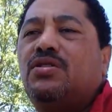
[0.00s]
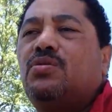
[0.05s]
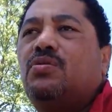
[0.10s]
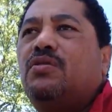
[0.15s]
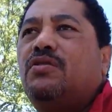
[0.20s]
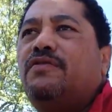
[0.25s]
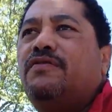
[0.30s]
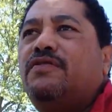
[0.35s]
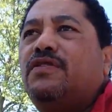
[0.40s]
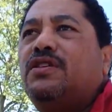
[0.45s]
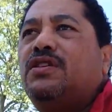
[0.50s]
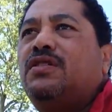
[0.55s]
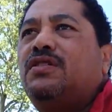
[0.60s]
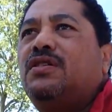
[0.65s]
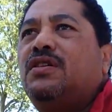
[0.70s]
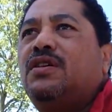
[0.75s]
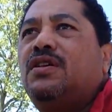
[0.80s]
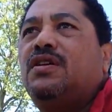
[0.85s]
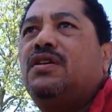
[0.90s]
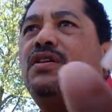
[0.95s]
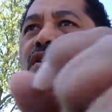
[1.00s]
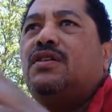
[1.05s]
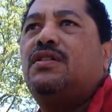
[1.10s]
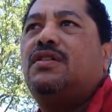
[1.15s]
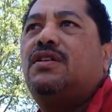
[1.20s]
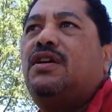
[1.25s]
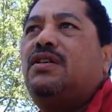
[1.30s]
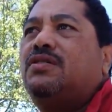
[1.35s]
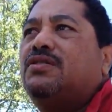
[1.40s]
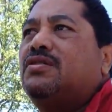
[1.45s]
square feet.
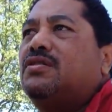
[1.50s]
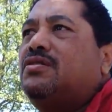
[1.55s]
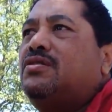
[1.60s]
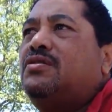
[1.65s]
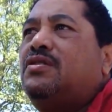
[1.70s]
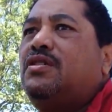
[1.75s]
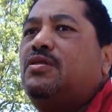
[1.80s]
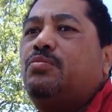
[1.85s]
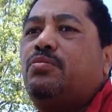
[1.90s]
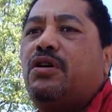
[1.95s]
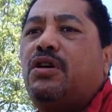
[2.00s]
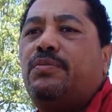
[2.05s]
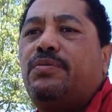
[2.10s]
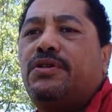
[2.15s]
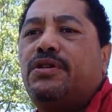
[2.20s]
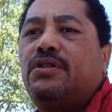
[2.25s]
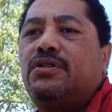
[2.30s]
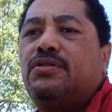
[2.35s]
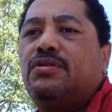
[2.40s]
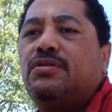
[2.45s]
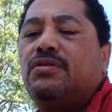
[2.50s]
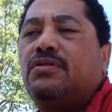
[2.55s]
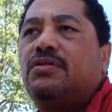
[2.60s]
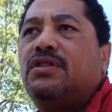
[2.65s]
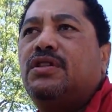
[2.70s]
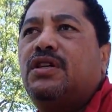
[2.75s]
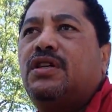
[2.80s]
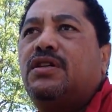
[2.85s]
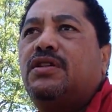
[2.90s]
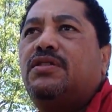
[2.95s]
That was a unique property too.
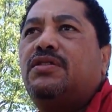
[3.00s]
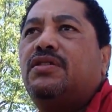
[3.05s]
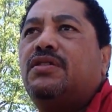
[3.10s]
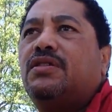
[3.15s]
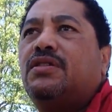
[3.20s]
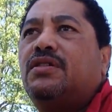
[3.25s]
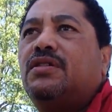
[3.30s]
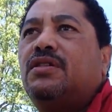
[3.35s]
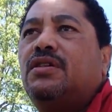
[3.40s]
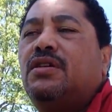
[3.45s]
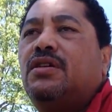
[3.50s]
It had a